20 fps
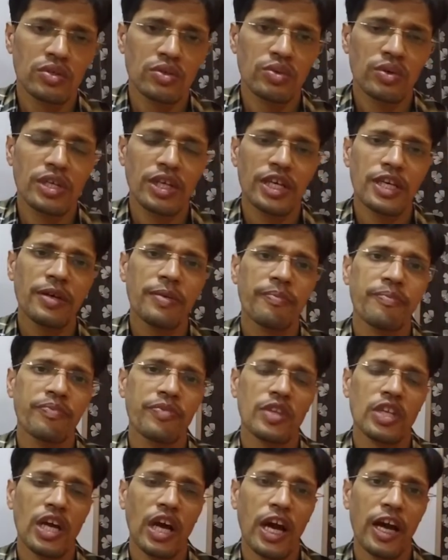Today
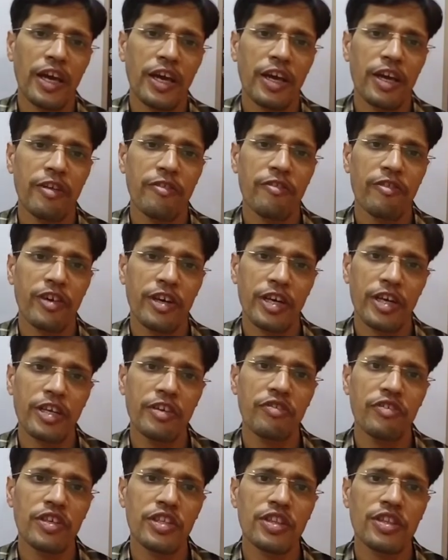I have ready
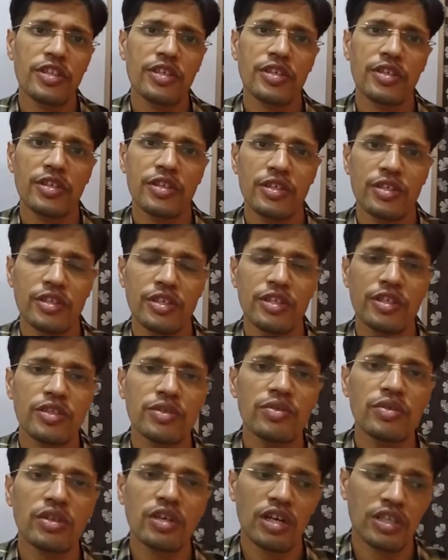with the
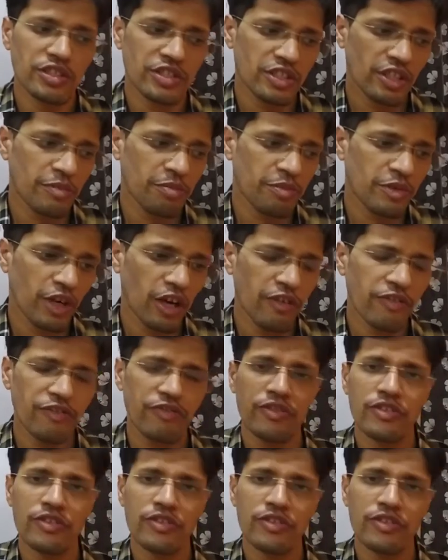new concept of